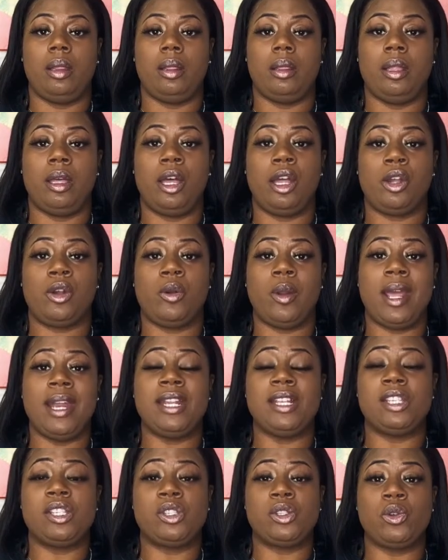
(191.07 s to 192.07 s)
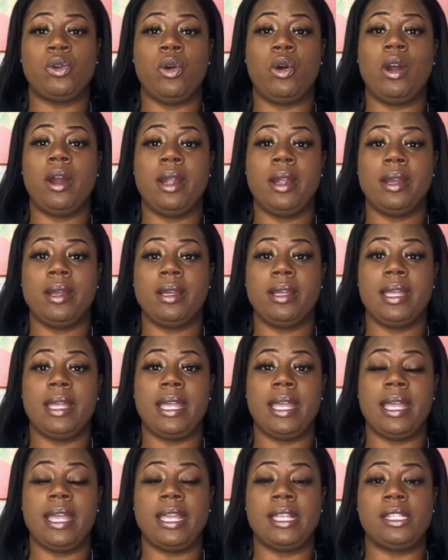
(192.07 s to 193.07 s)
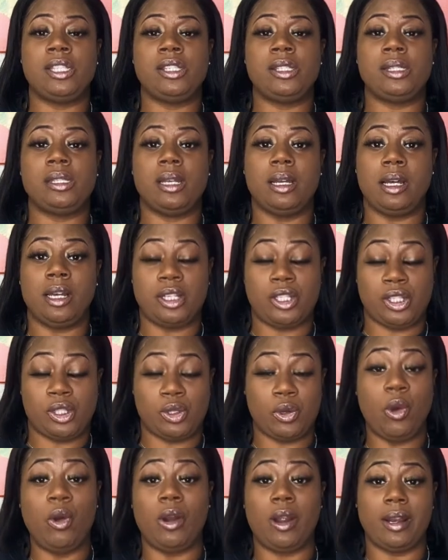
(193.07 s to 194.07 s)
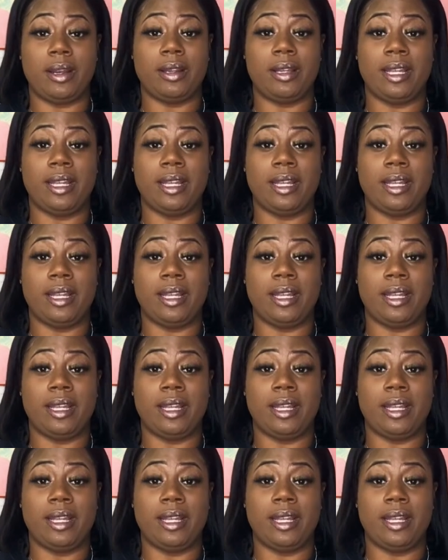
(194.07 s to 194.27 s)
A credit score is a score.